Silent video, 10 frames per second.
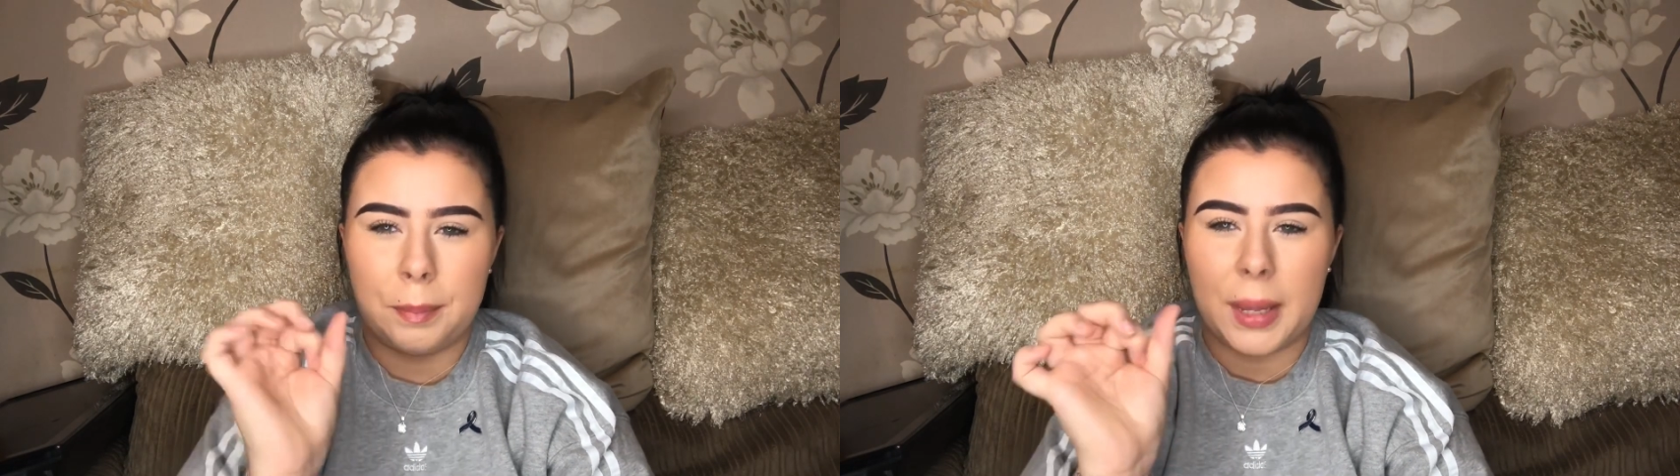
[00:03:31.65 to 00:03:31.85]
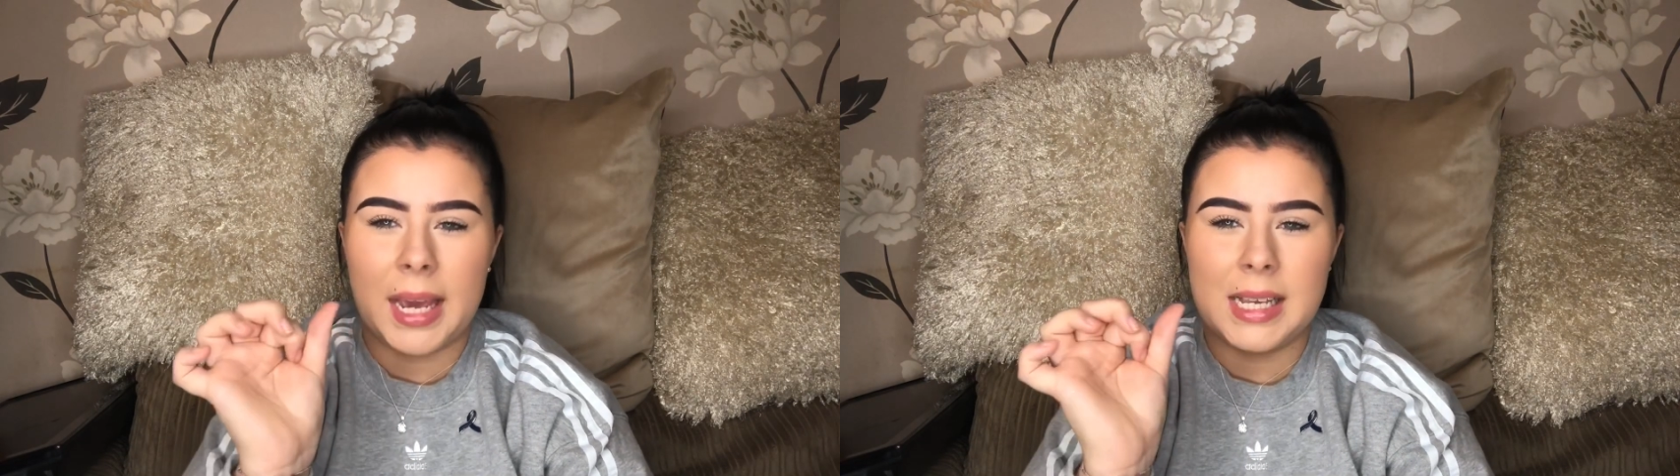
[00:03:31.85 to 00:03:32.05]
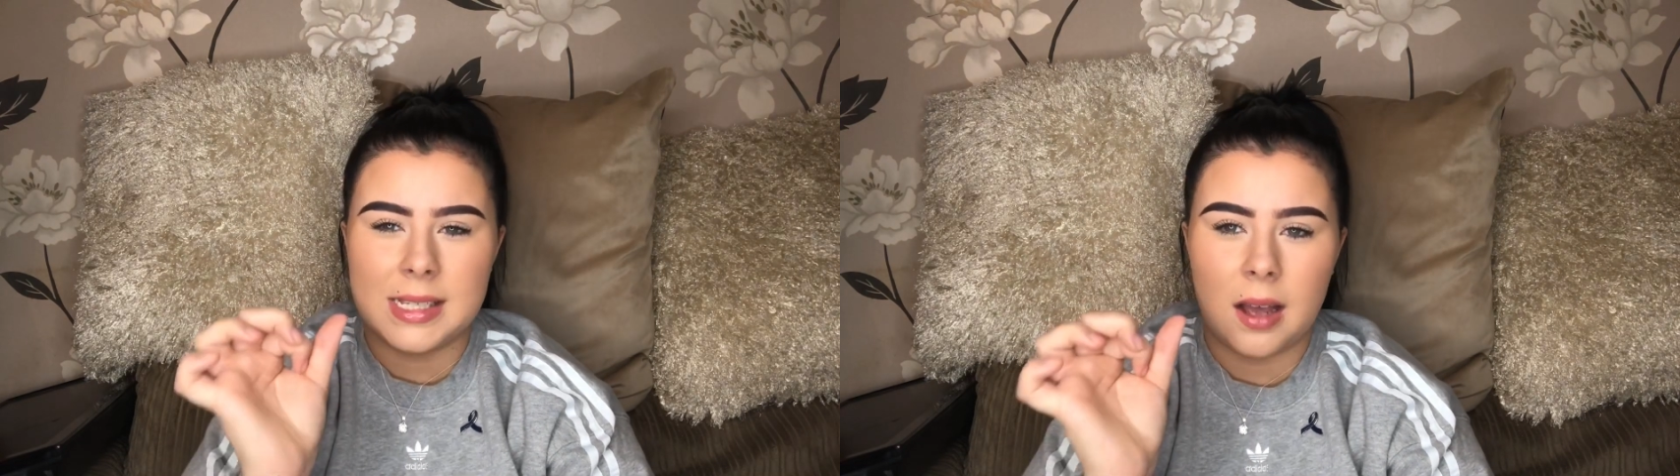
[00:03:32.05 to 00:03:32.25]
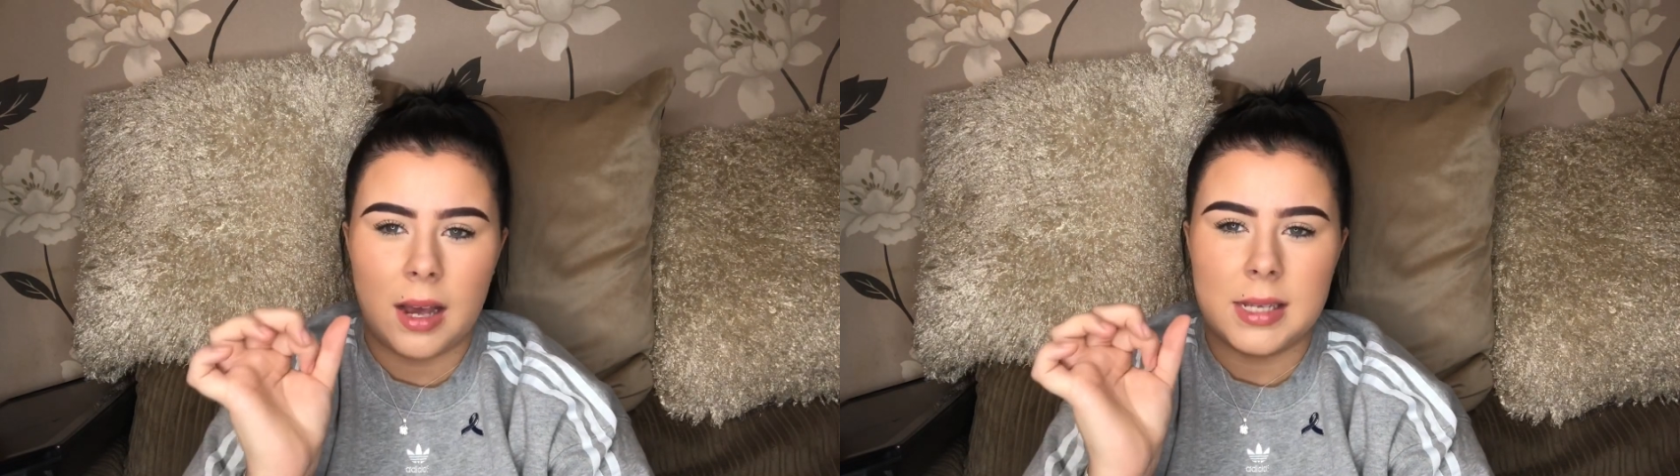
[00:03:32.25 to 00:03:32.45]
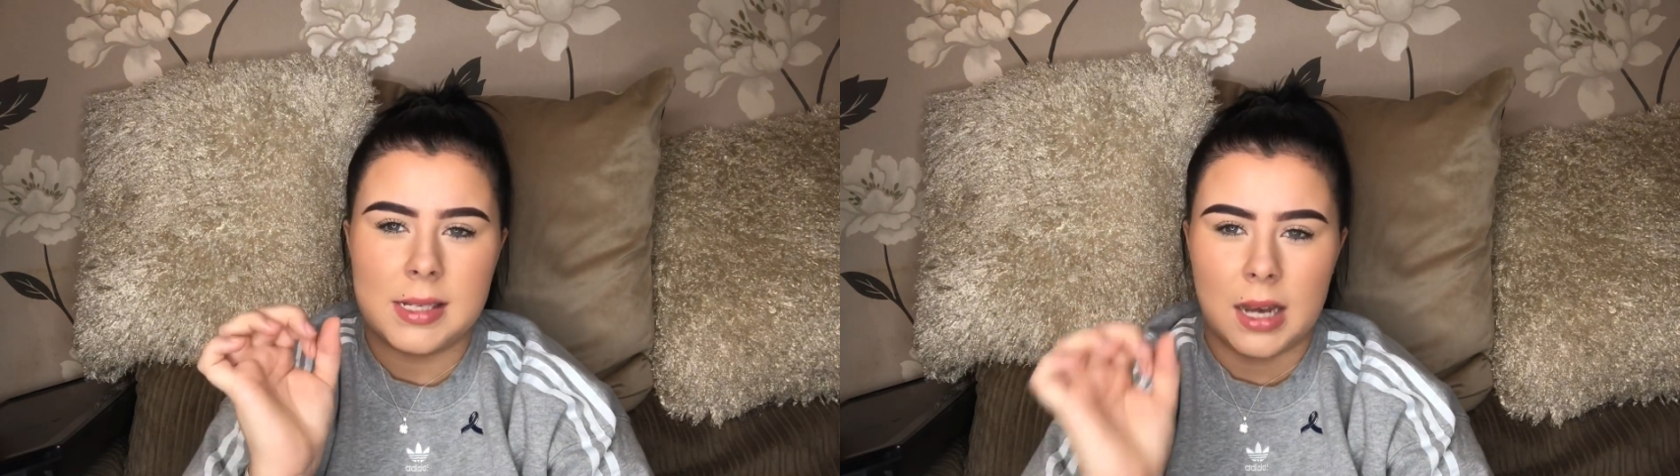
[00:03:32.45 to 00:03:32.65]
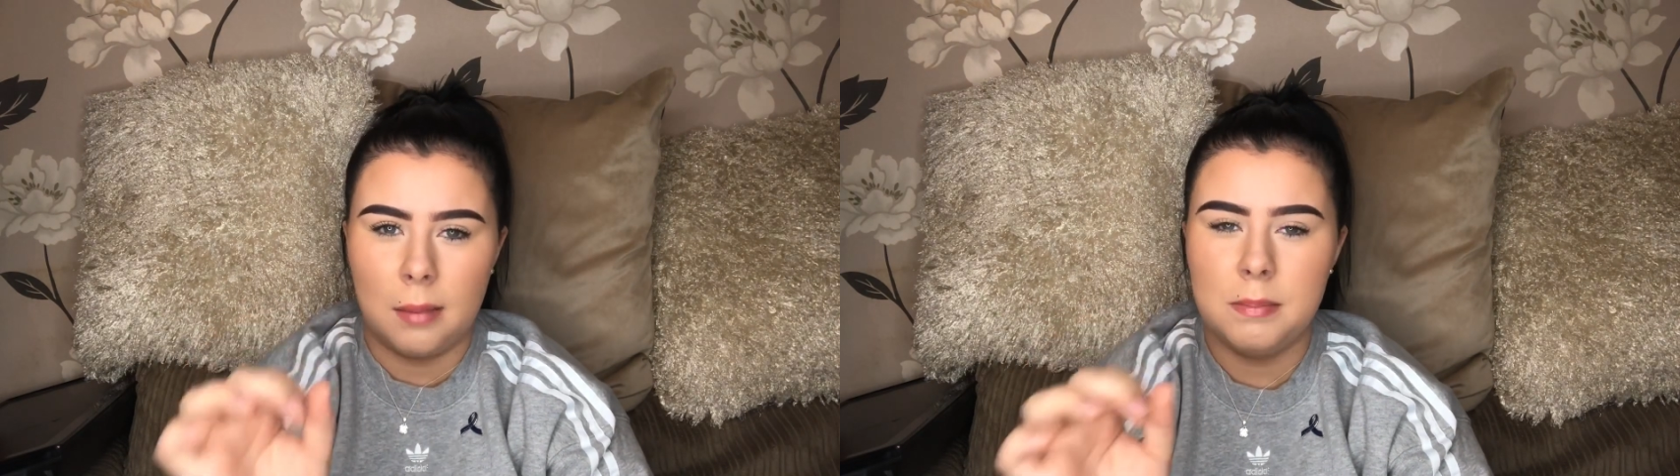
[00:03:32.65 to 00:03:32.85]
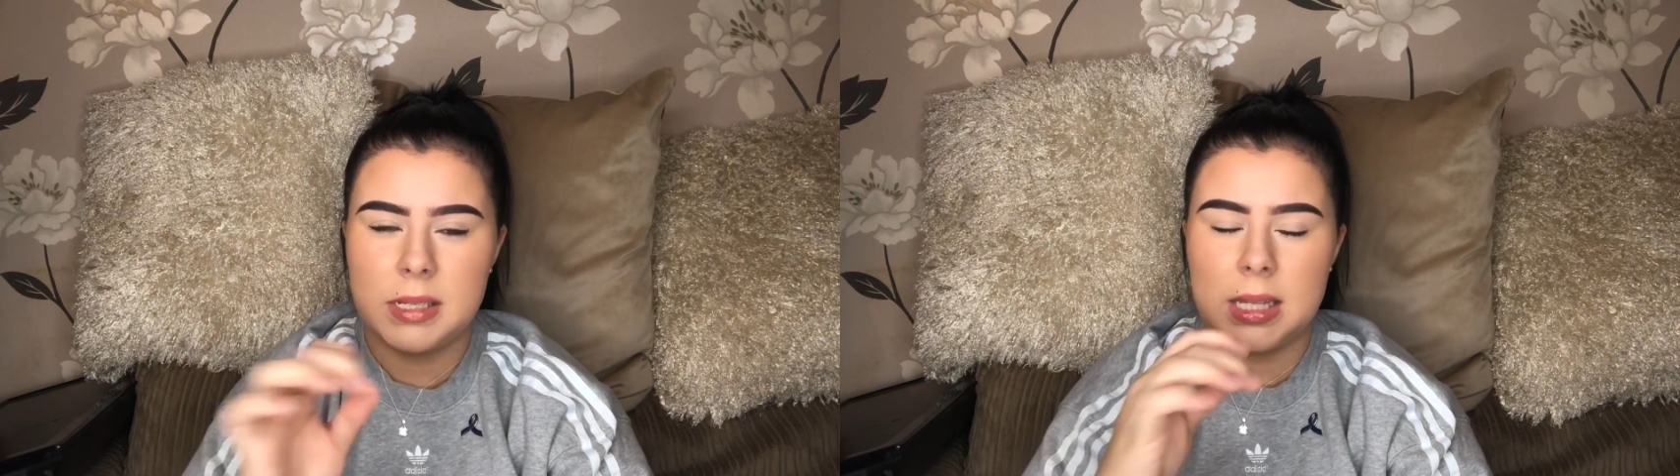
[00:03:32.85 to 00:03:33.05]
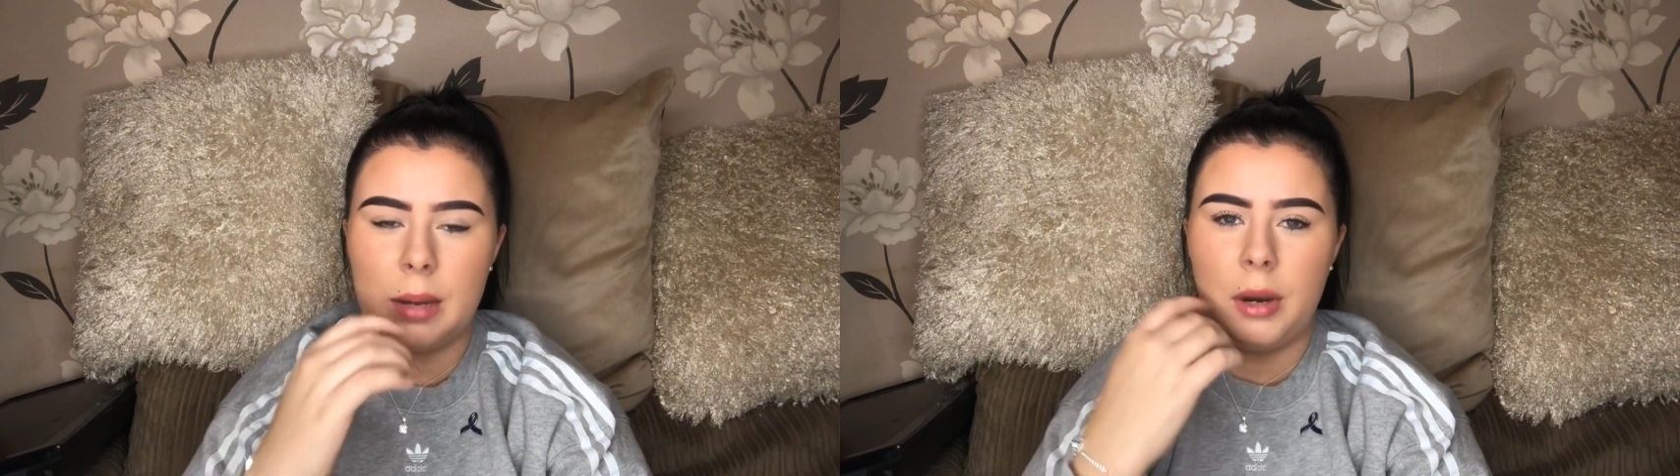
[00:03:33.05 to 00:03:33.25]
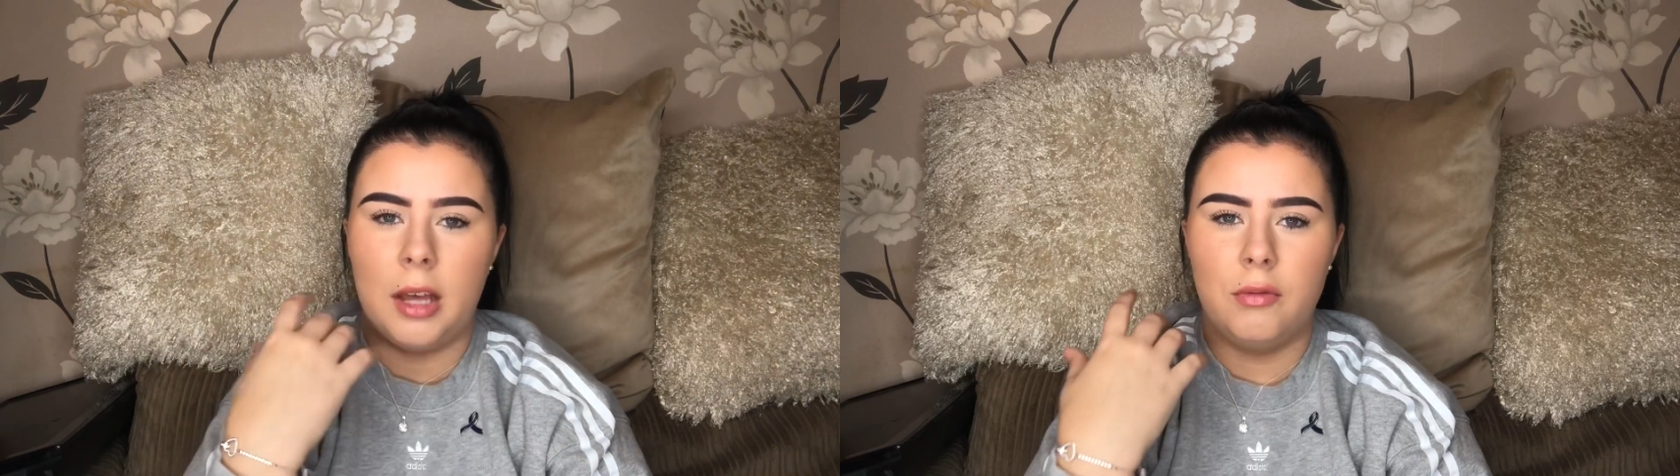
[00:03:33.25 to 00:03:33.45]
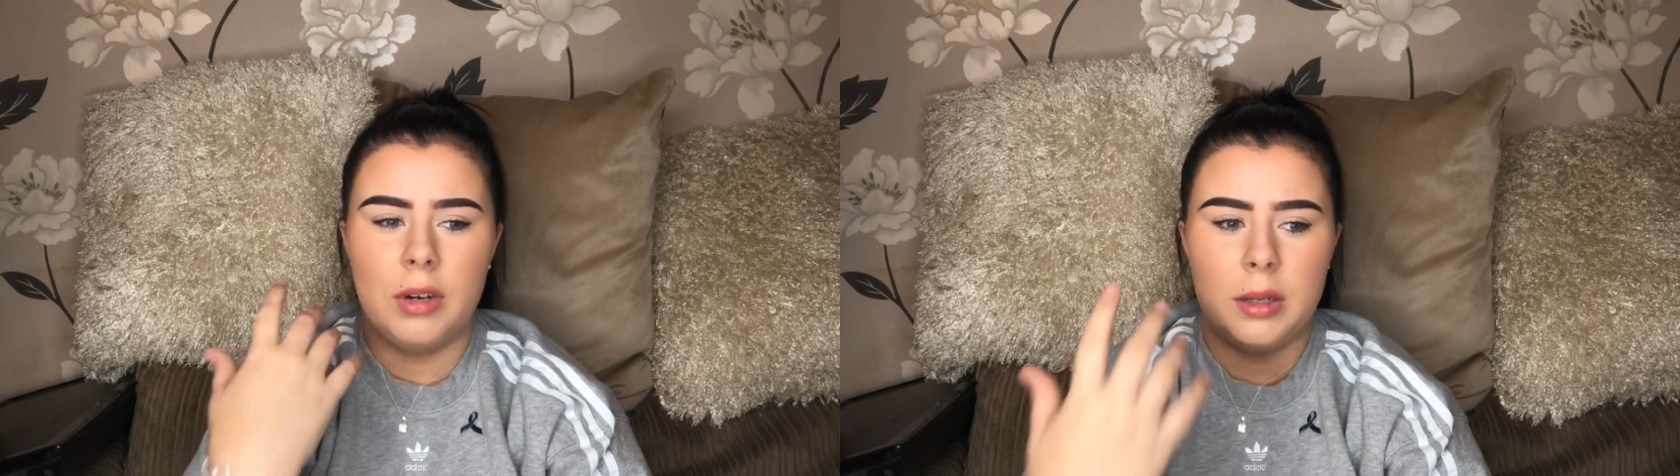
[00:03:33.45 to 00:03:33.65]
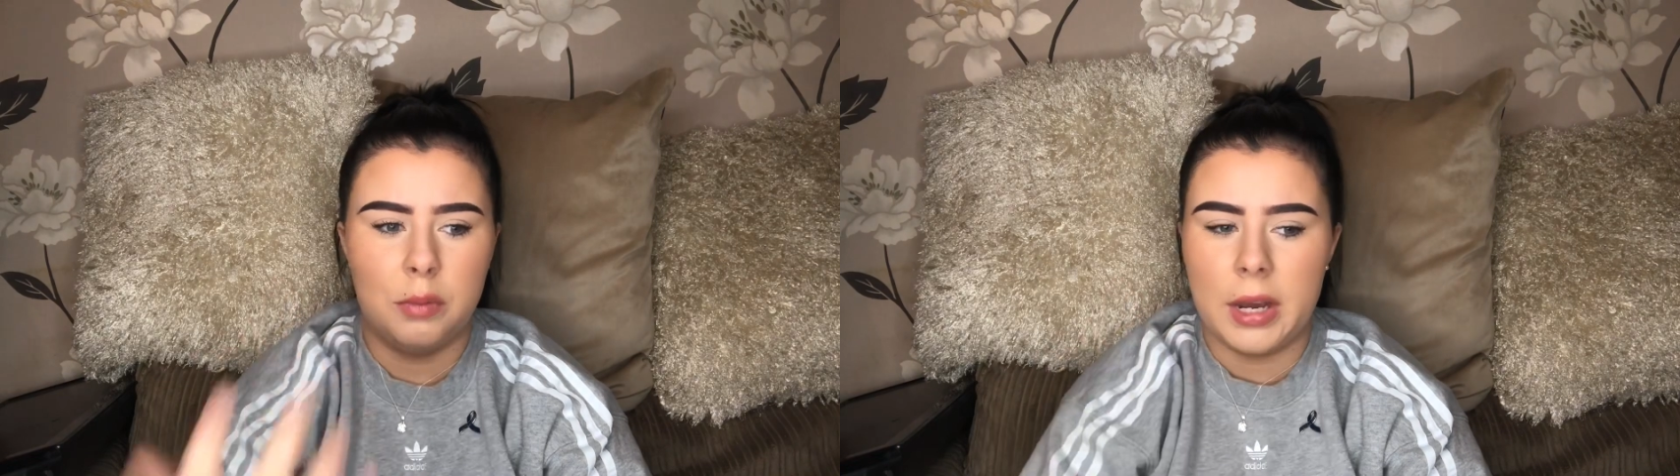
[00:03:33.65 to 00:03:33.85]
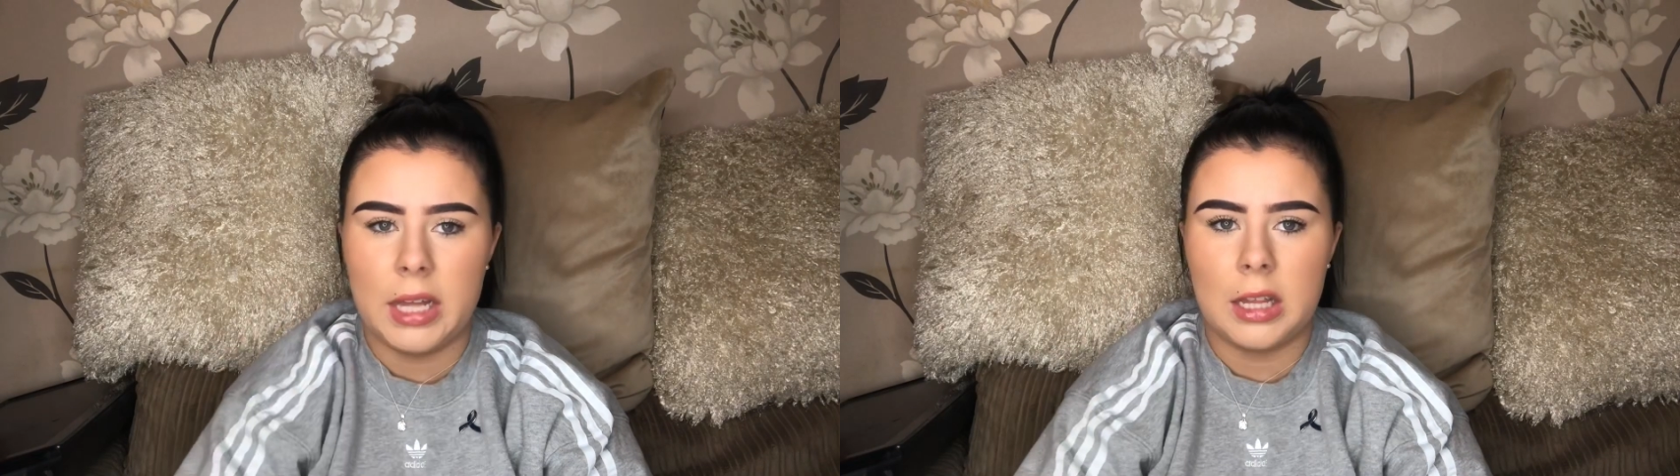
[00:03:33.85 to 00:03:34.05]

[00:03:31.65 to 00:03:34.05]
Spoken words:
pea-sized lumps, so they were, like, really weird.